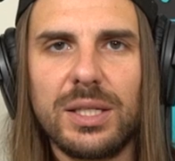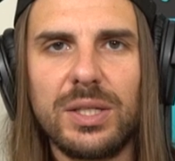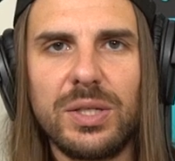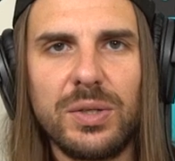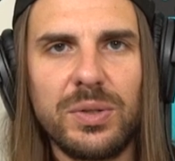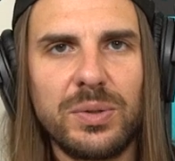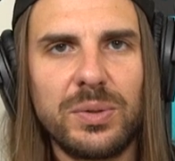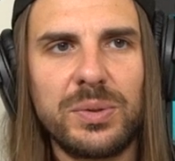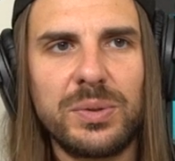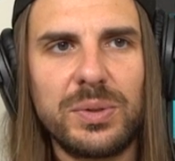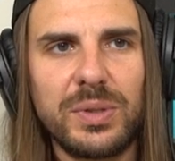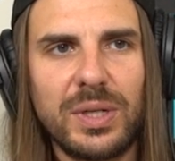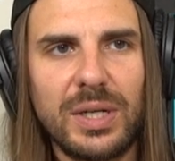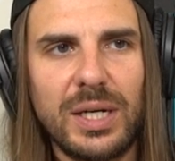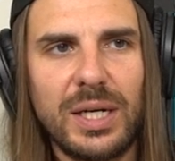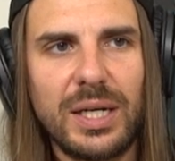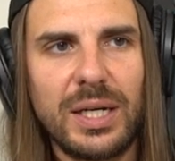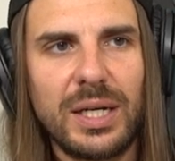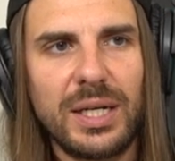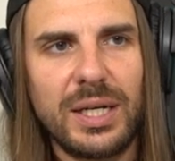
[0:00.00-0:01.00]

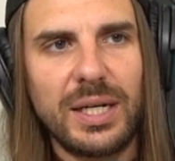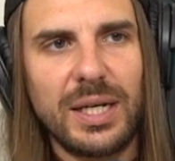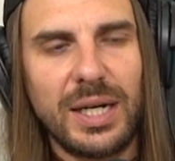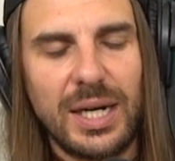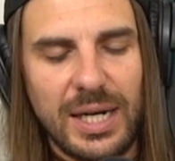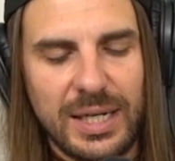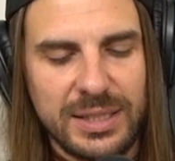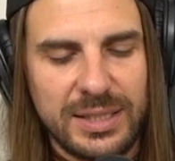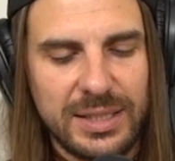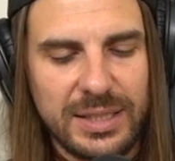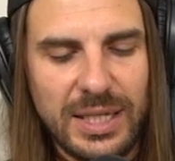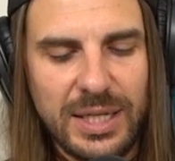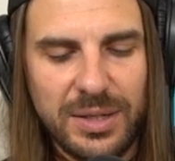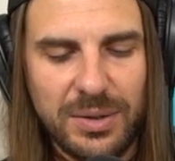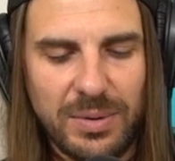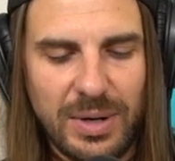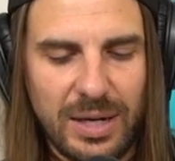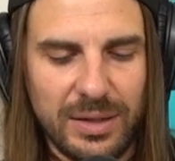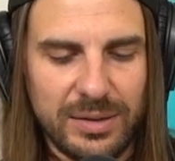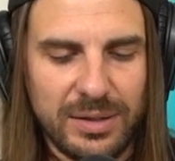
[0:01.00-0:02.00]
I see
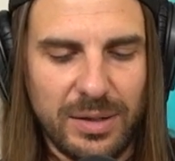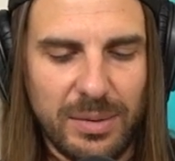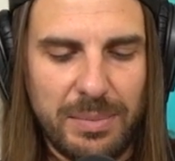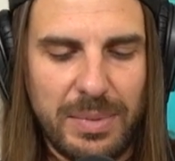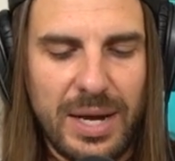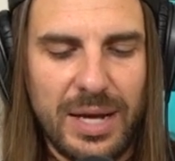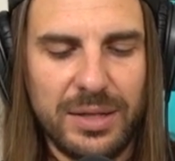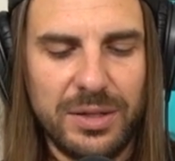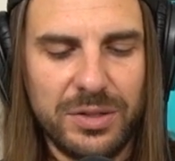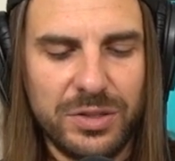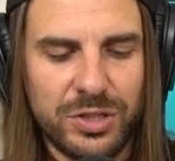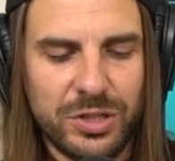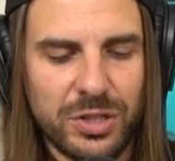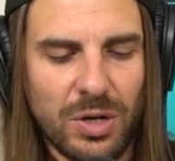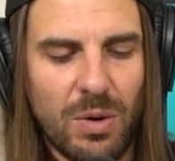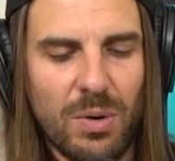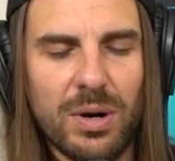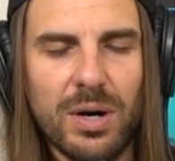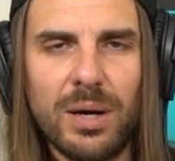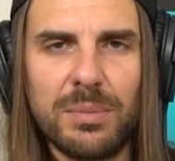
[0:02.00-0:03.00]
you out there, man. You're
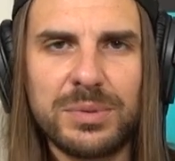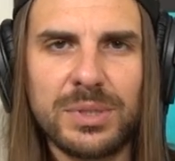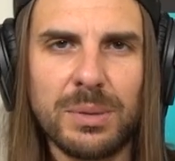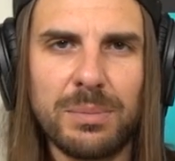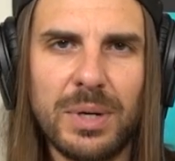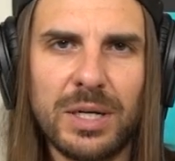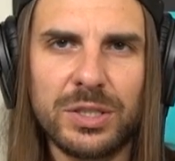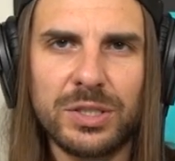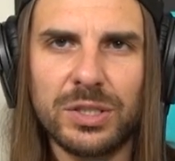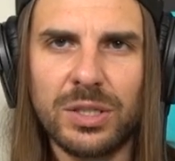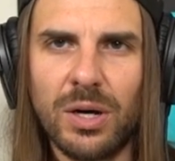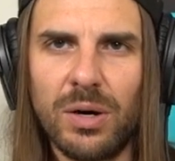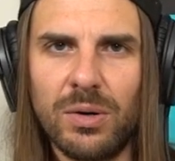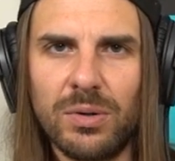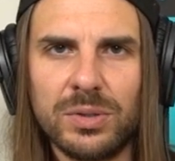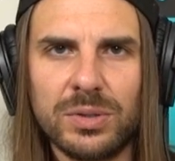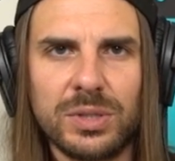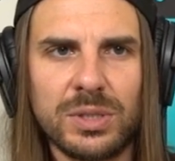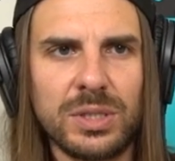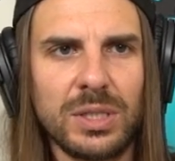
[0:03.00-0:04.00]
showing up to my
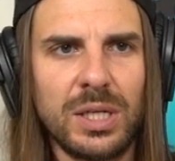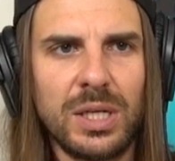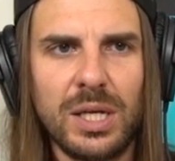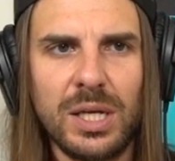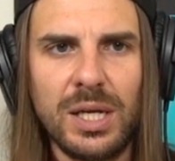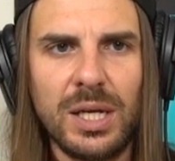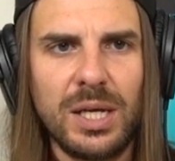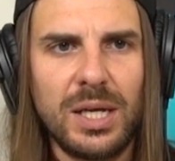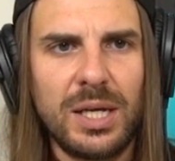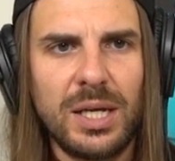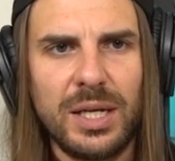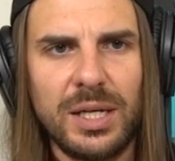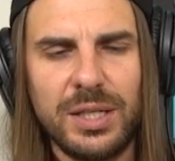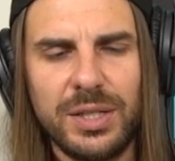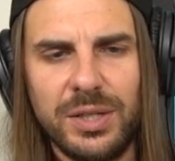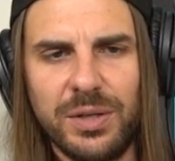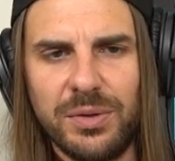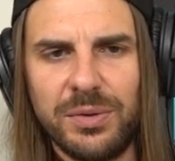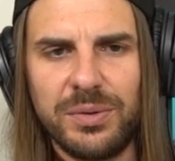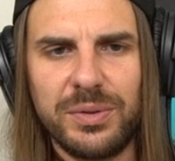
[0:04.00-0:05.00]
shows.
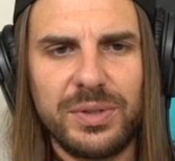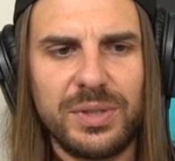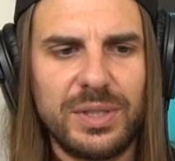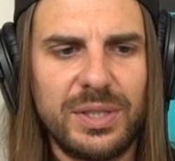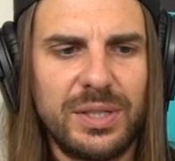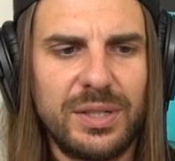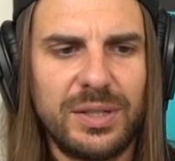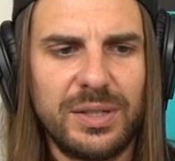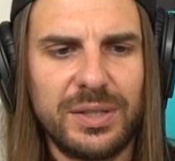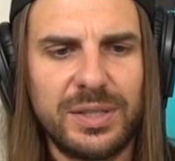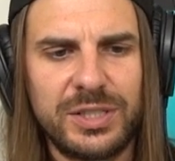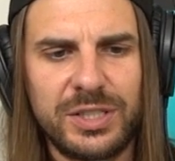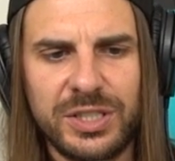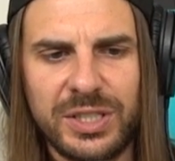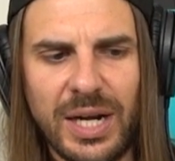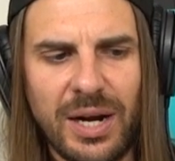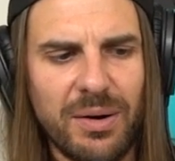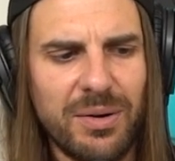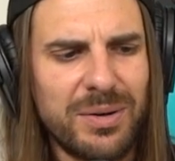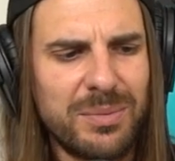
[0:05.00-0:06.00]
You're
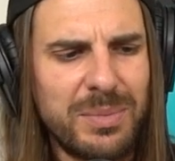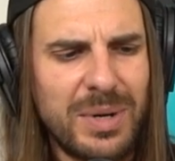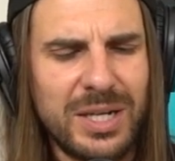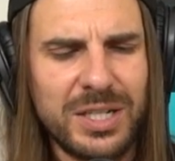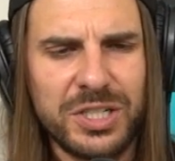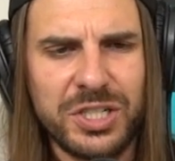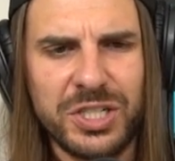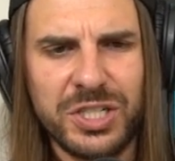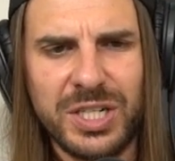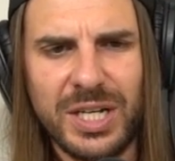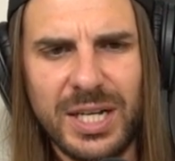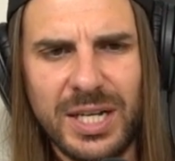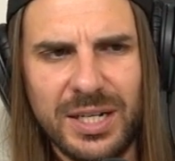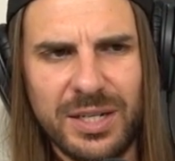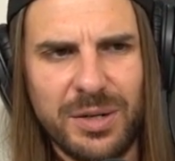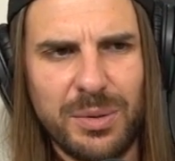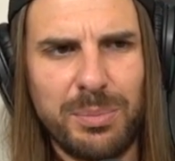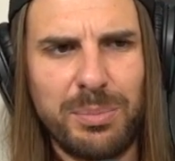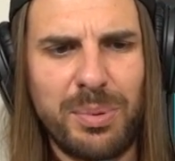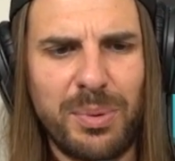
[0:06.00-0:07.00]
sharing my shit.
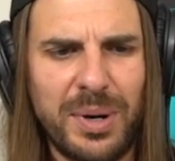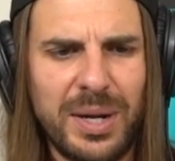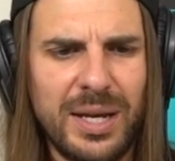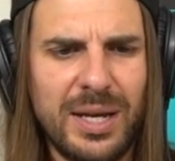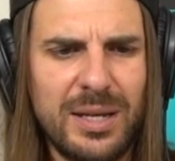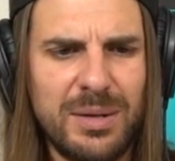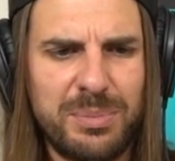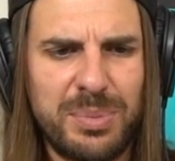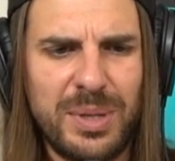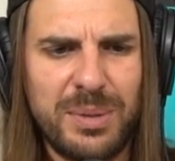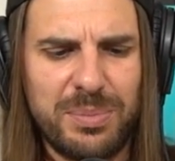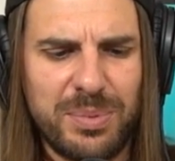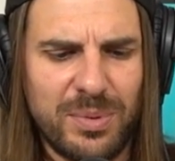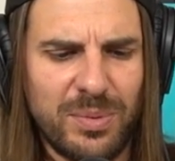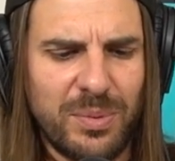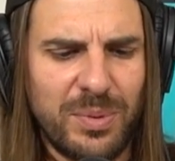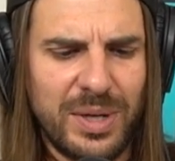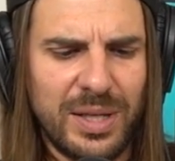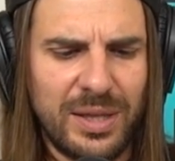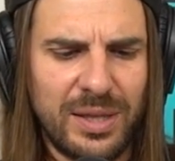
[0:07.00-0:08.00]
You're bringing
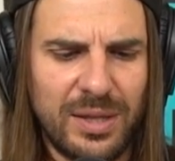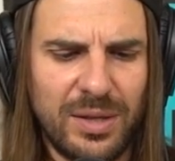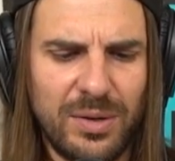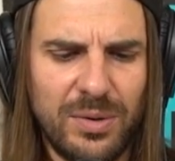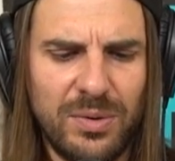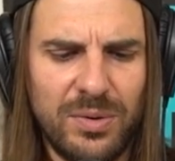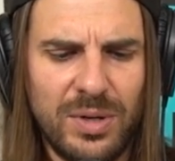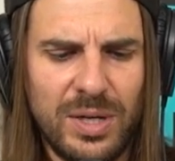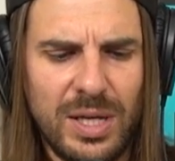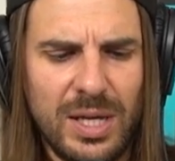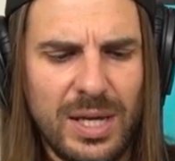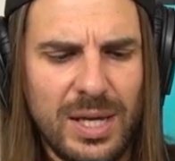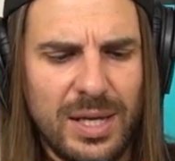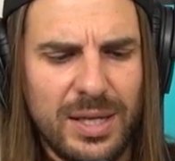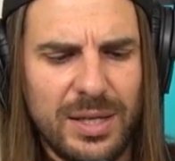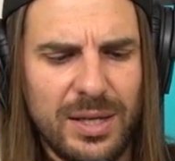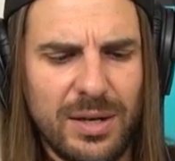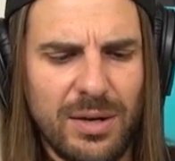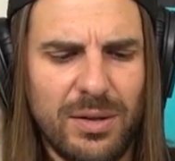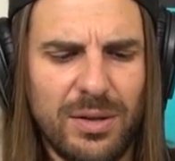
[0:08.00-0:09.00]
people with you.
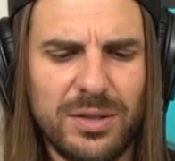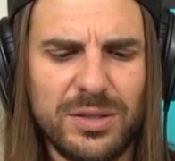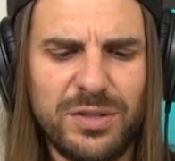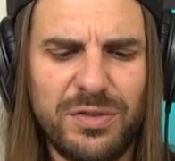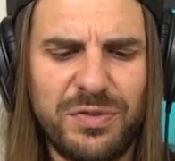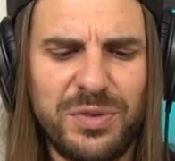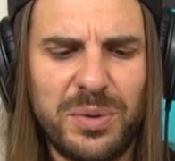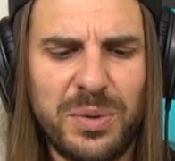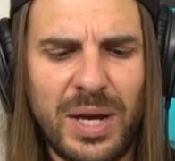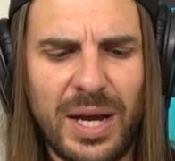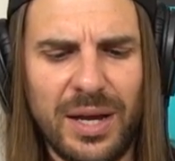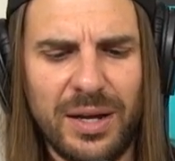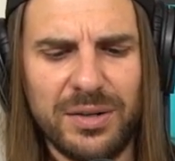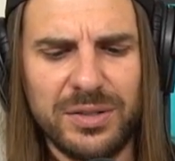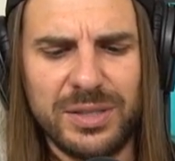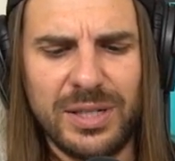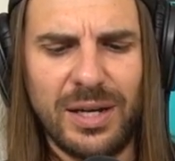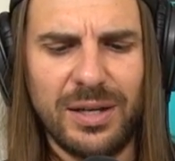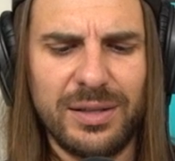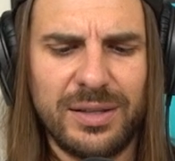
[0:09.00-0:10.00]
There's a few
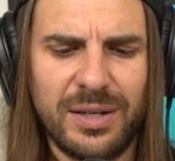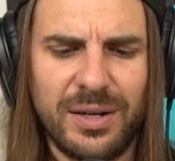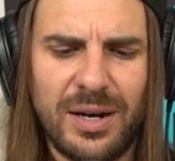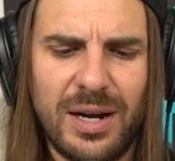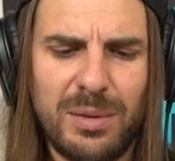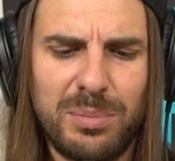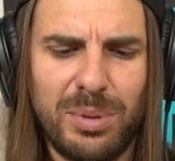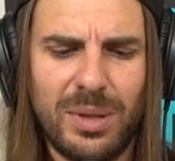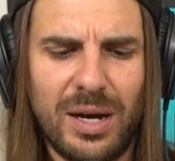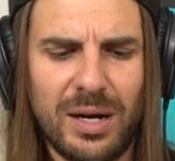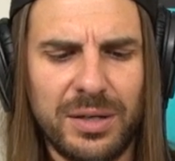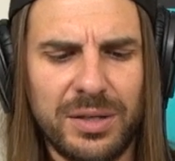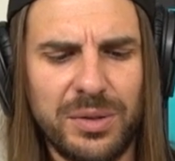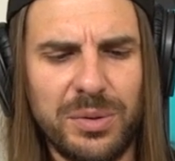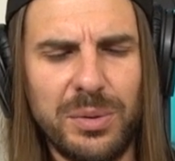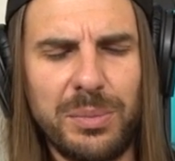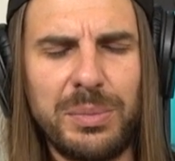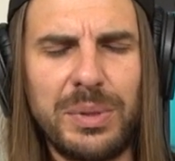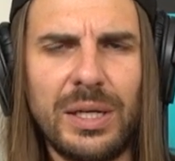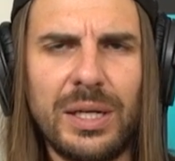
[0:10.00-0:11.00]
haters out there. I block
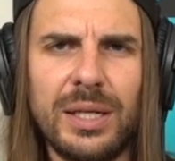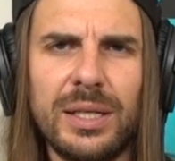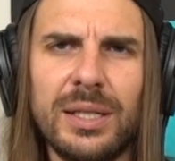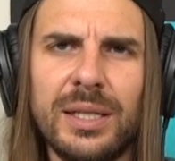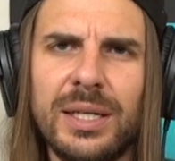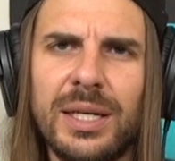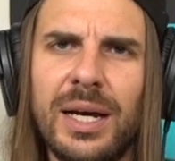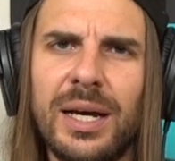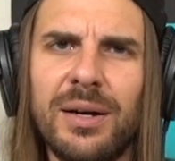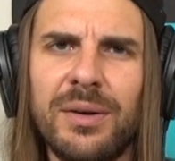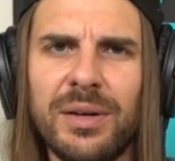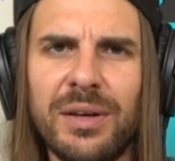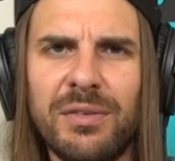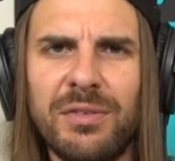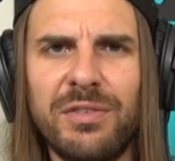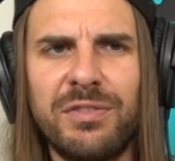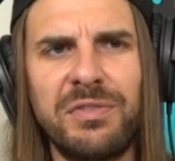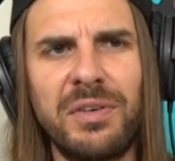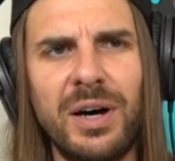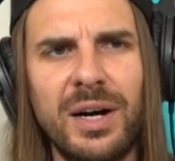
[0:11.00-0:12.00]
you immediately. I don't give
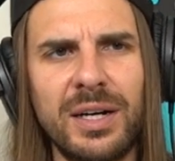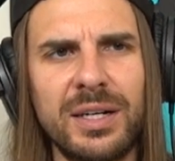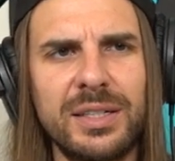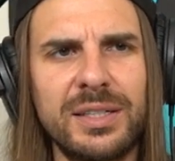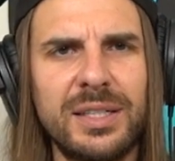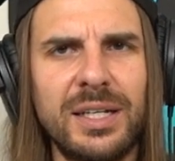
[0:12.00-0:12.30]
a fuck.